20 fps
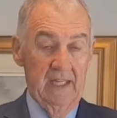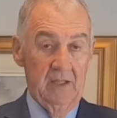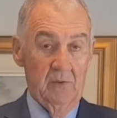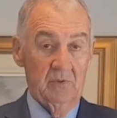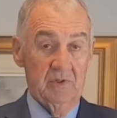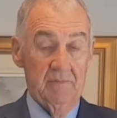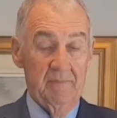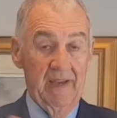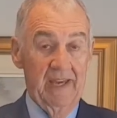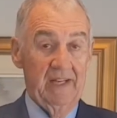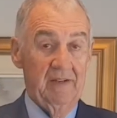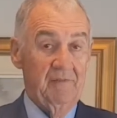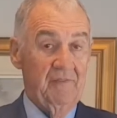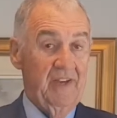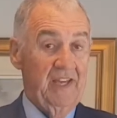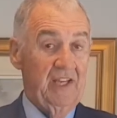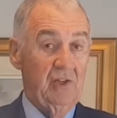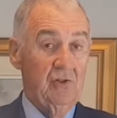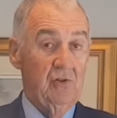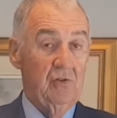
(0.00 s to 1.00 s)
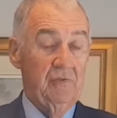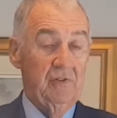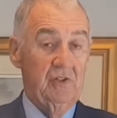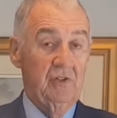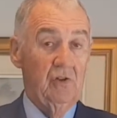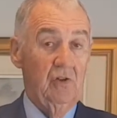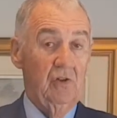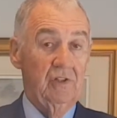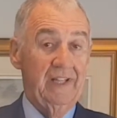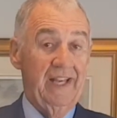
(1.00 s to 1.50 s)
There was a man in Vancouver
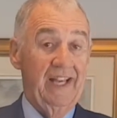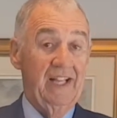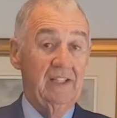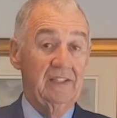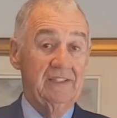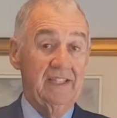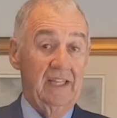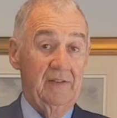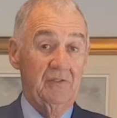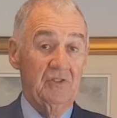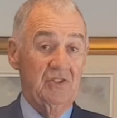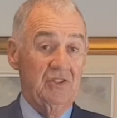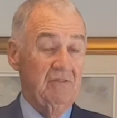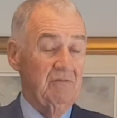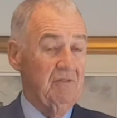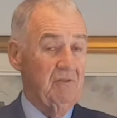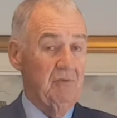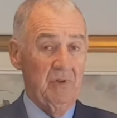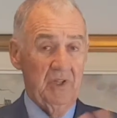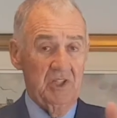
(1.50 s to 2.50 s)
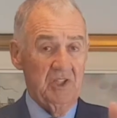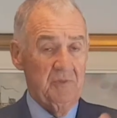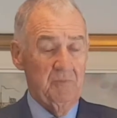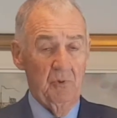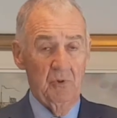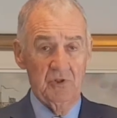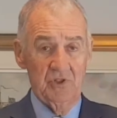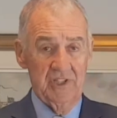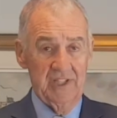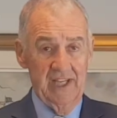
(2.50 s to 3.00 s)
called Al Davidson, great
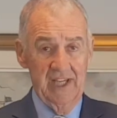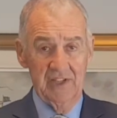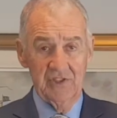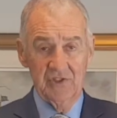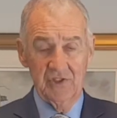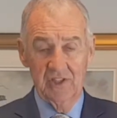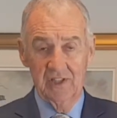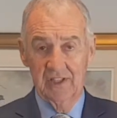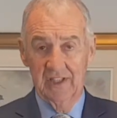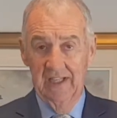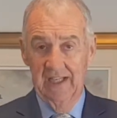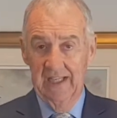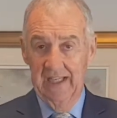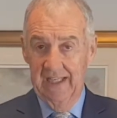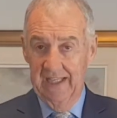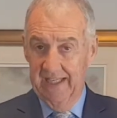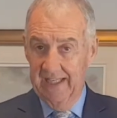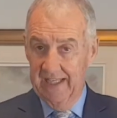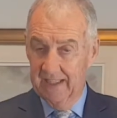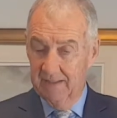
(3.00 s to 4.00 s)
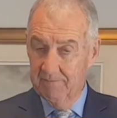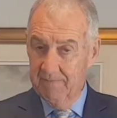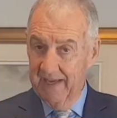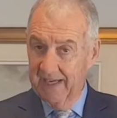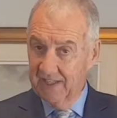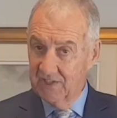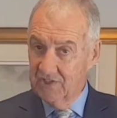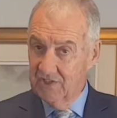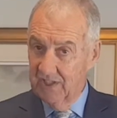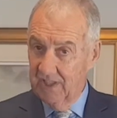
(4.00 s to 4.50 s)
sportscaster. He had a
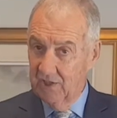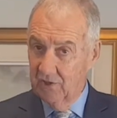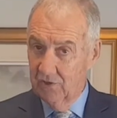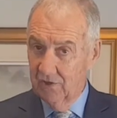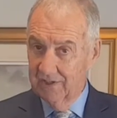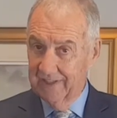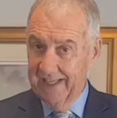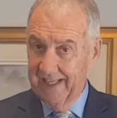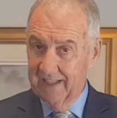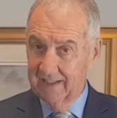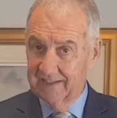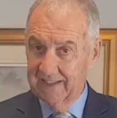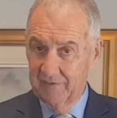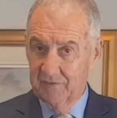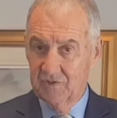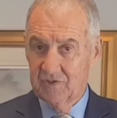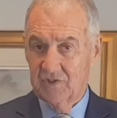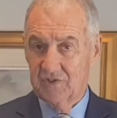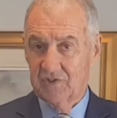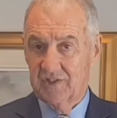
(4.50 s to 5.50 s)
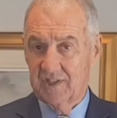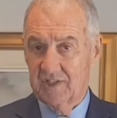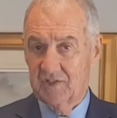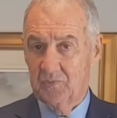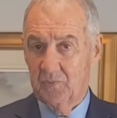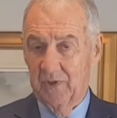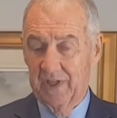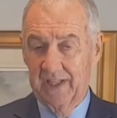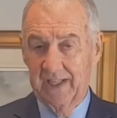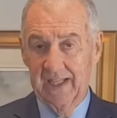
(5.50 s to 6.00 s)
magazine called Al Davidson's
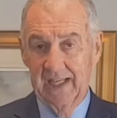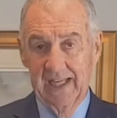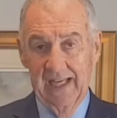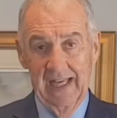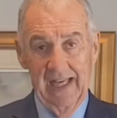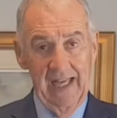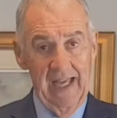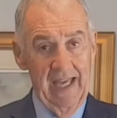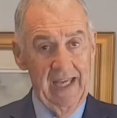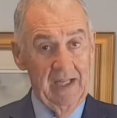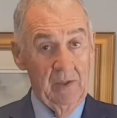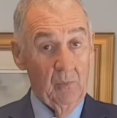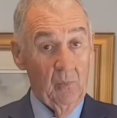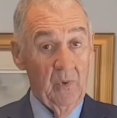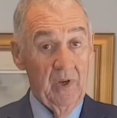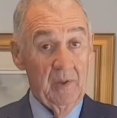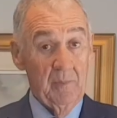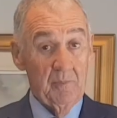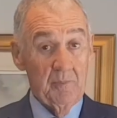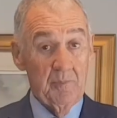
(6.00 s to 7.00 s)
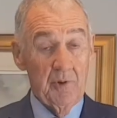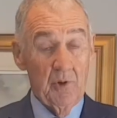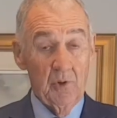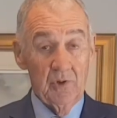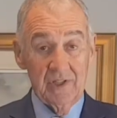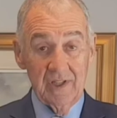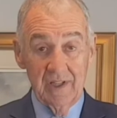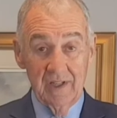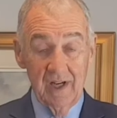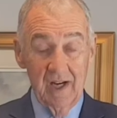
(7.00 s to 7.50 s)
This Week, and it went
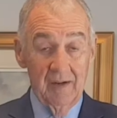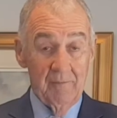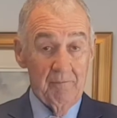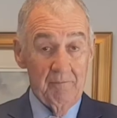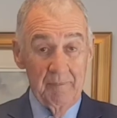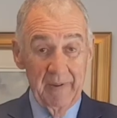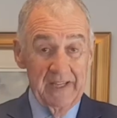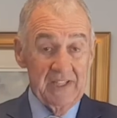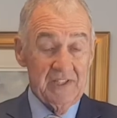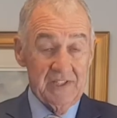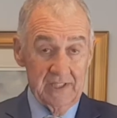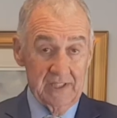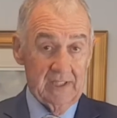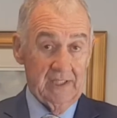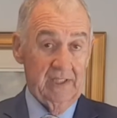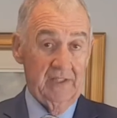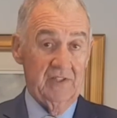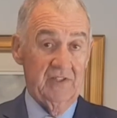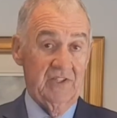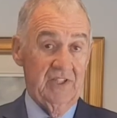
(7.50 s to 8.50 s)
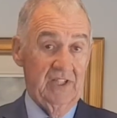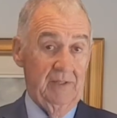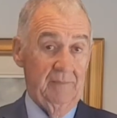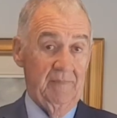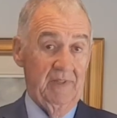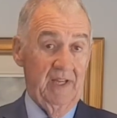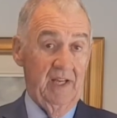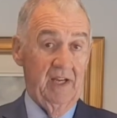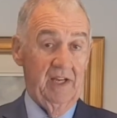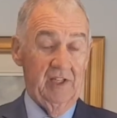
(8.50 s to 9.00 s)
broke basically the same
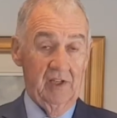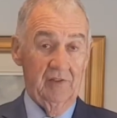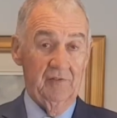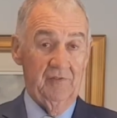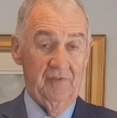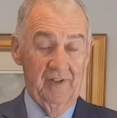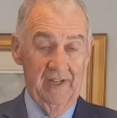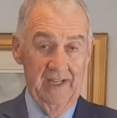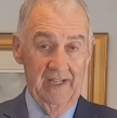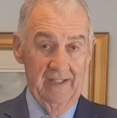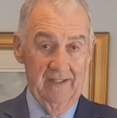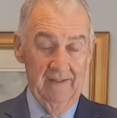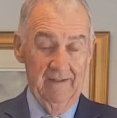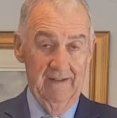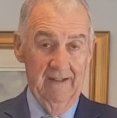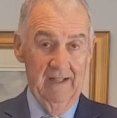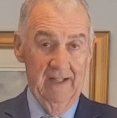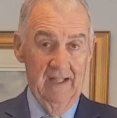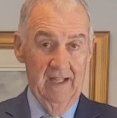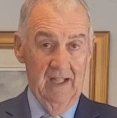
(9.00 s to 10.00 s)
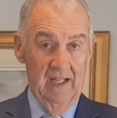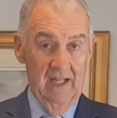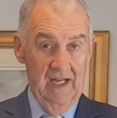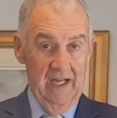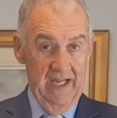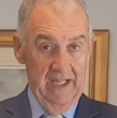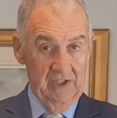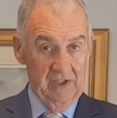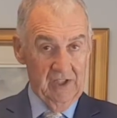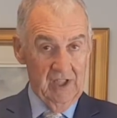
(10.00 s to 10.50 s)
day I got fired.
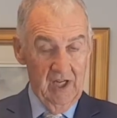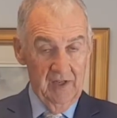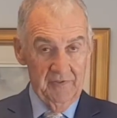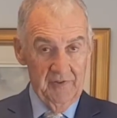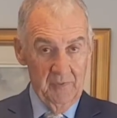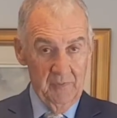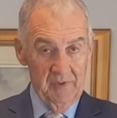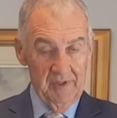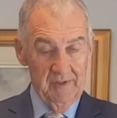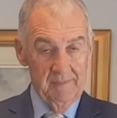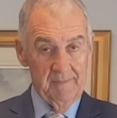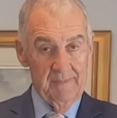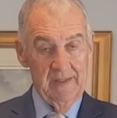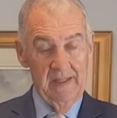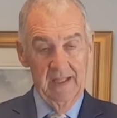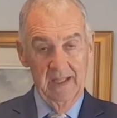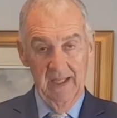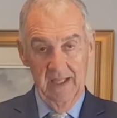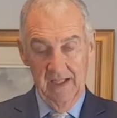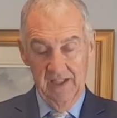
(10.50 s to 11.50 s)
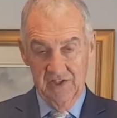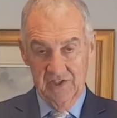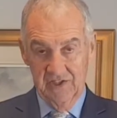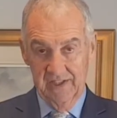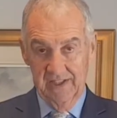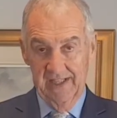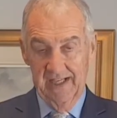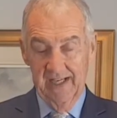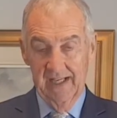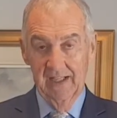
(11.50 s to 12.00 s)
I had coffee with him, I
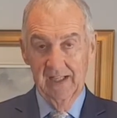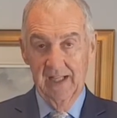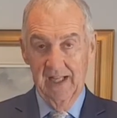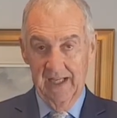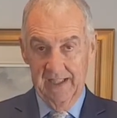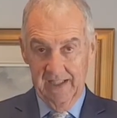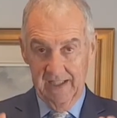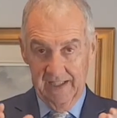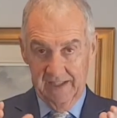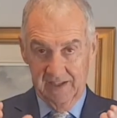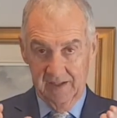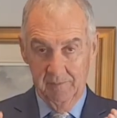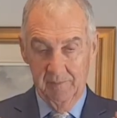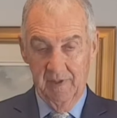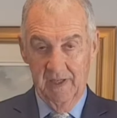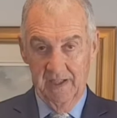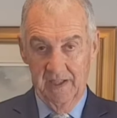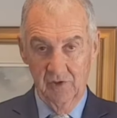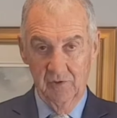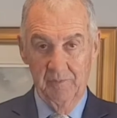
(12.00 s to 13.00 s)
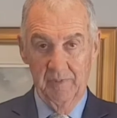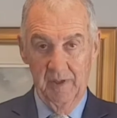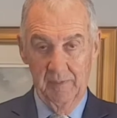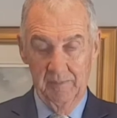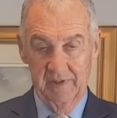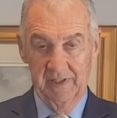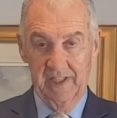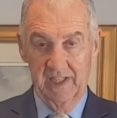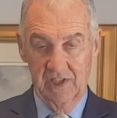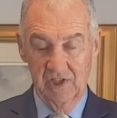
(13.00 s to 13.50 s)
said, Al, I'd like to buy your
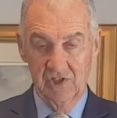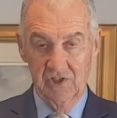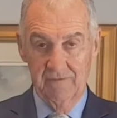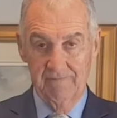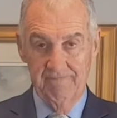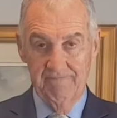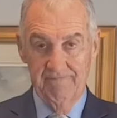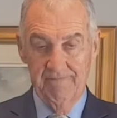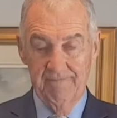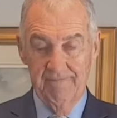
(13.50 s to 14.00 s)
publication.